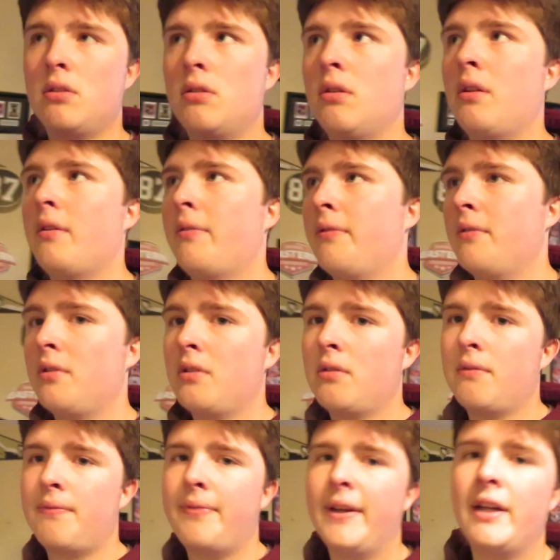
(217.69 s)
to the
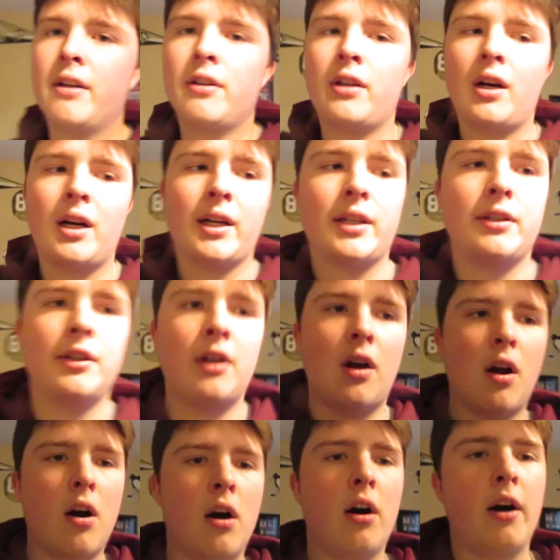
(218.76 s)
finger
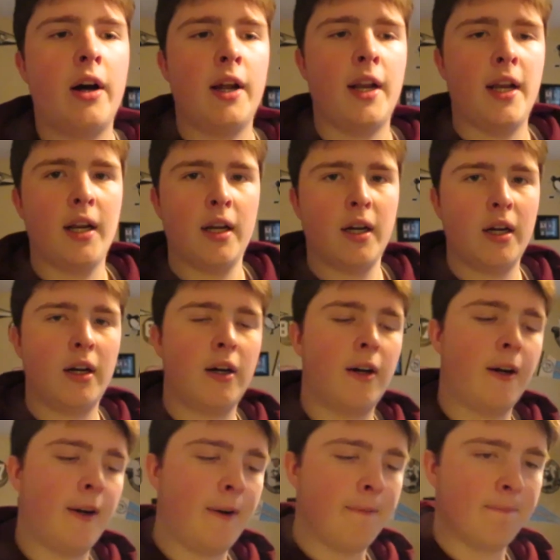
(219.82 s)
doctor on
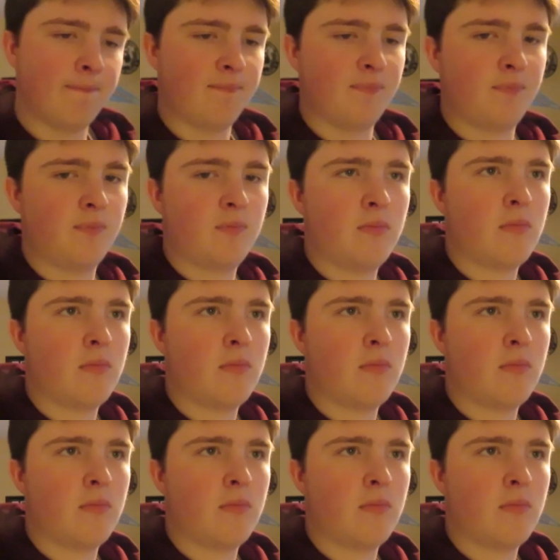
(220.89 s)
um,